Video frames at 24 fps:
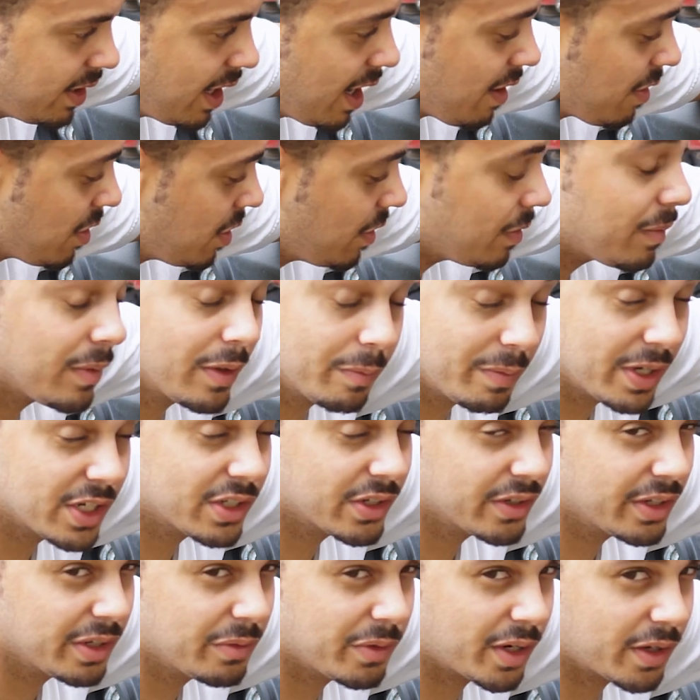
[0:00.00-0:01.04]
I don't know. I'm gonna make
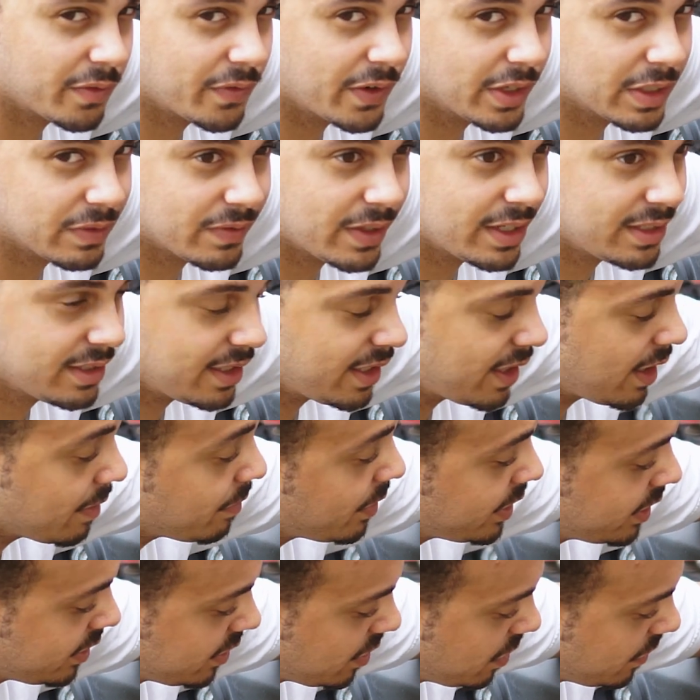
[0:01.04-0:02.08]
sure they work first before I say that.
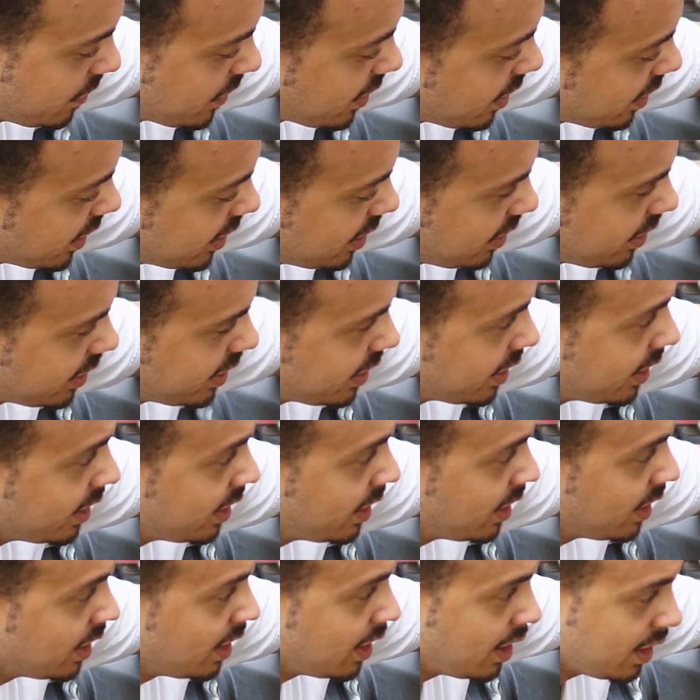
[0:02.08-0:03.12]
But so far, they look good.
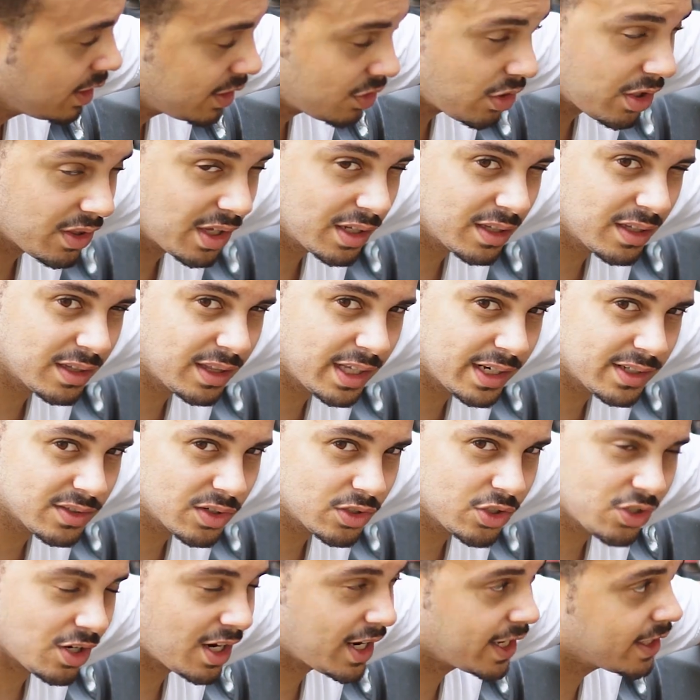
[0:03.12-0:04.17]
So I think things are
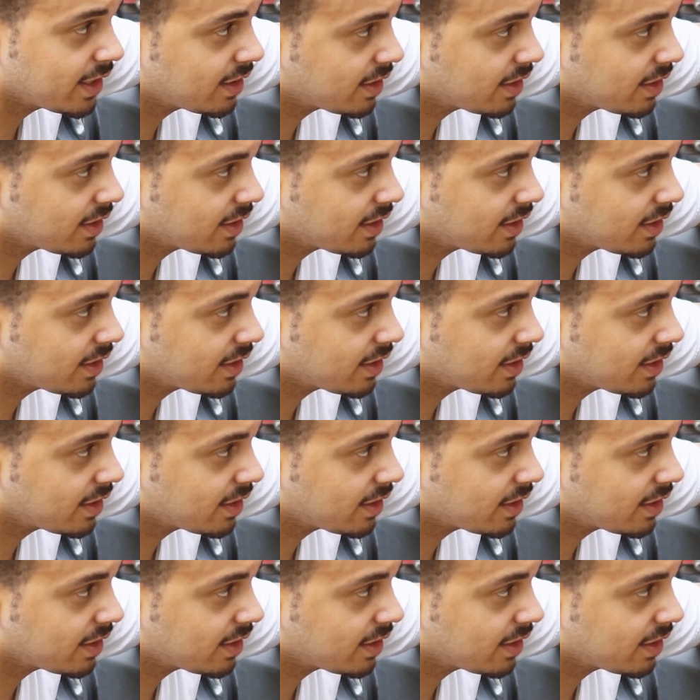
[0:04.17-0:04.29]
dry.